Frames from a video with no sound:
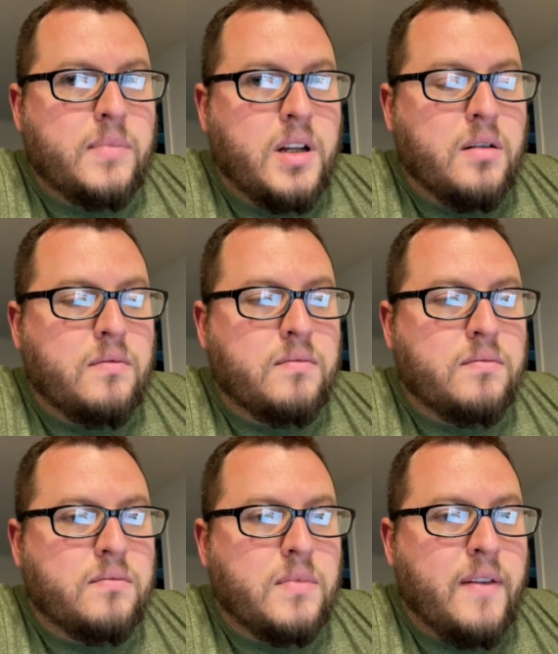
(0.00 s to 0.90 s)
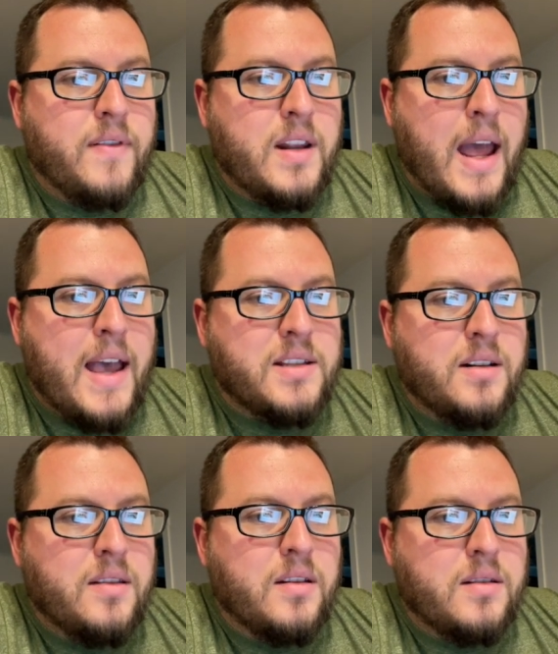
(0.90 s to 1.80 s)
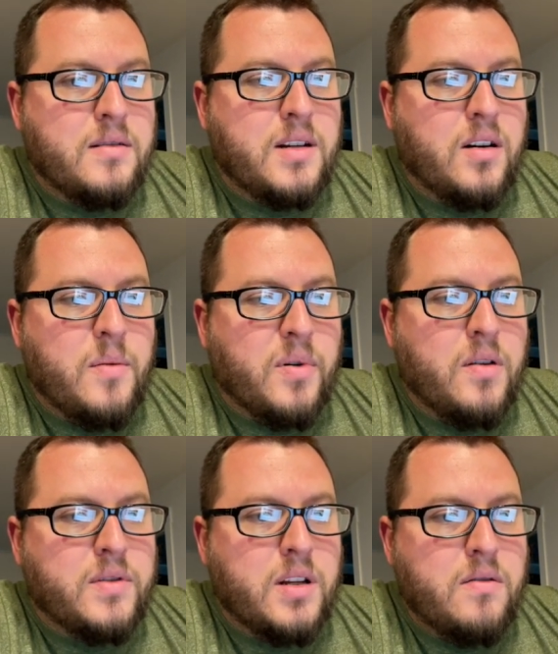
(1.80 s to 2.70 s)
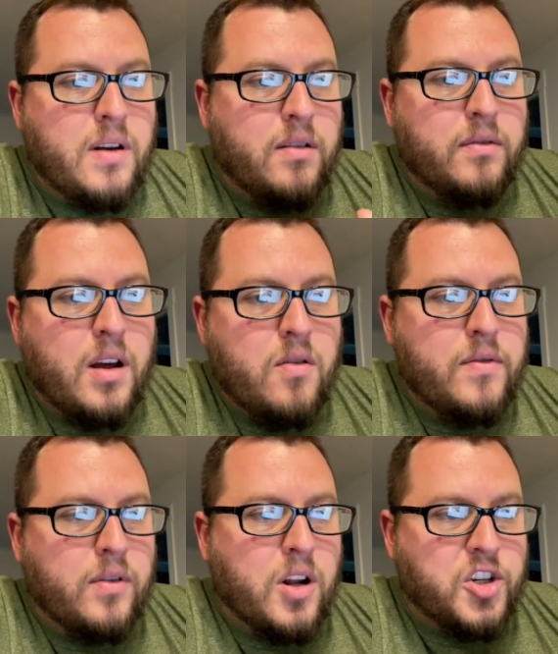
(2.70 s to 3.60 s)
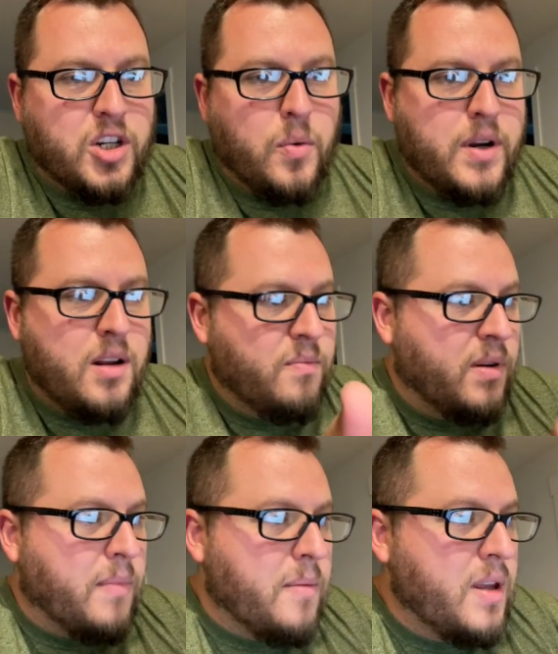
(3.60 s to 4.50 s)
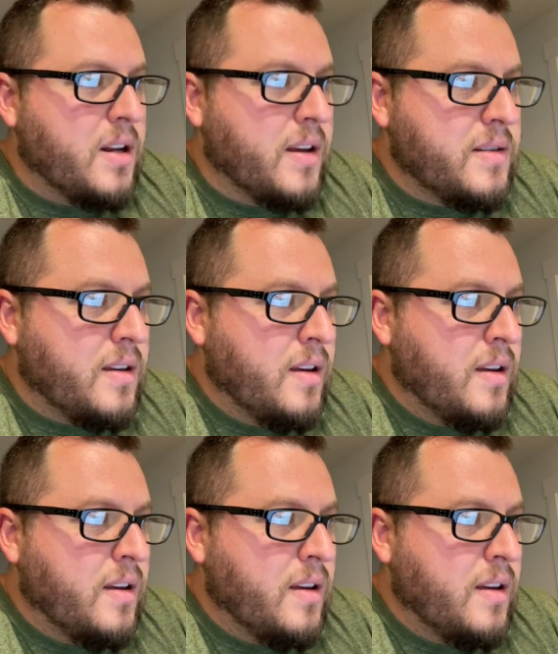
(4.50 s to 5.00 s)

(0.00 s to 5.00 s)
You know, if it has it in the TRD Pro too, I don't know. They're not showing it, but maybe it does.